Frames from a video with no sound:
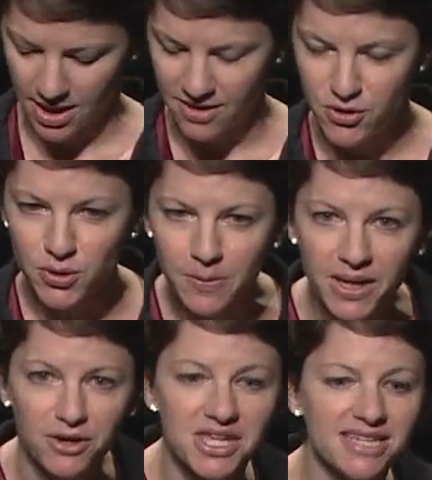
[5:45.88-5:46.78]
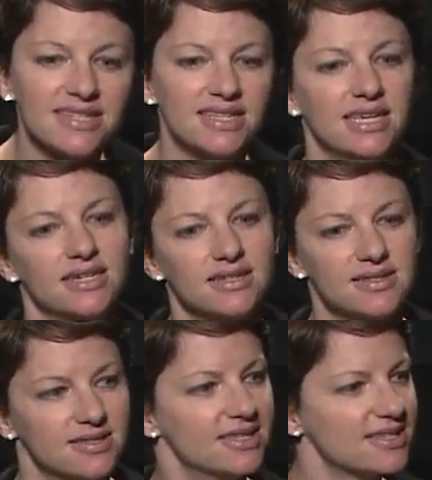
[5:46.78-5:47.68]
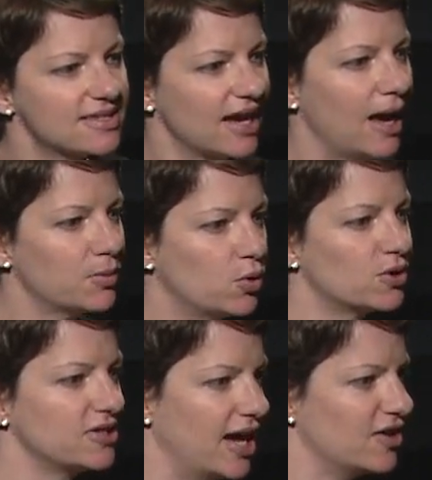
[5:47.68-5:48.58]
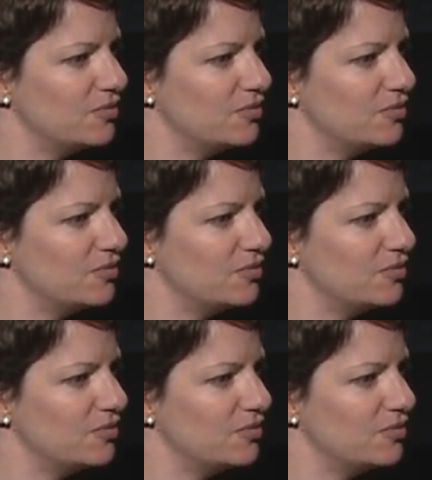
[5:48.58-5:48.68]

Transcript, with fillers: If you compare these kids, this top quartile